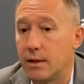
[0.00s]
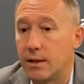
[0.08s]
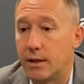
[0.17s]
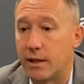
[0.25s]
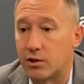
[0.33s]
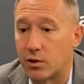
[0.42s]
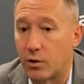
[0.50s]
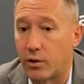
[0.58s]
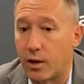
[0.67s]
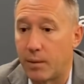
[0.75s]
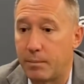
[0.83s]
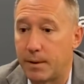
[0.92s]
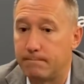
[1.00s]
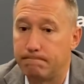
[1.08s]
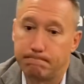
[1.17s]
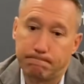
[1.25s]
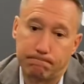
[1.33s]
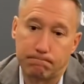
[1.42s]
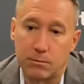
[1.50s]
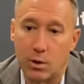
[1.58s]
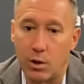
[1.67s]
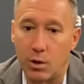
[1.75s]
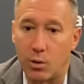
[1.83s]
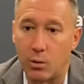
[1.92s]
And they showed up and,
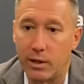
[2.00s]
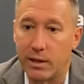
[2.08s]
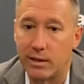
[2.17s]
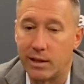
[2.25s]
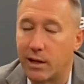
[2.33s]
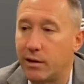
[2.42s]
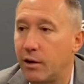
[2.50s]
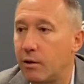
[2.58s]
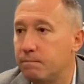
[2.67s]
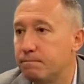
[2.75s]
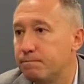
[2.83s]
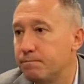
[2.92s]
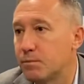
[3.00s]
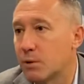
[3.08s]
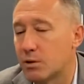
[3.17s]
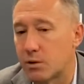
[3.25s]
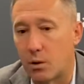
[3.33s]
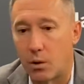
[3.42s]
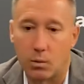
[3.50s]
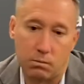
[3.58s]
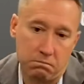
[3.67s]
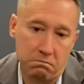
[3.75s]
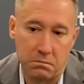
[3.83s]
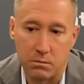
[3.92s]
you know, we didn't get it done. So
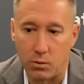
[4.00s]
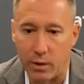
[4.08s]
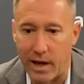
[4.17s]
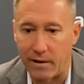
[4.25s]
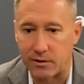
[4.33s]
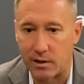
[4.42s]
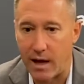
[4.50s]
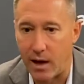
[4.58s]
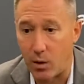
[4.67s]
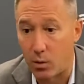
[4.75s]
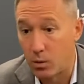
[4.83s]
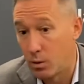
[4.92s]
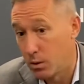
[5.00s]
we have to now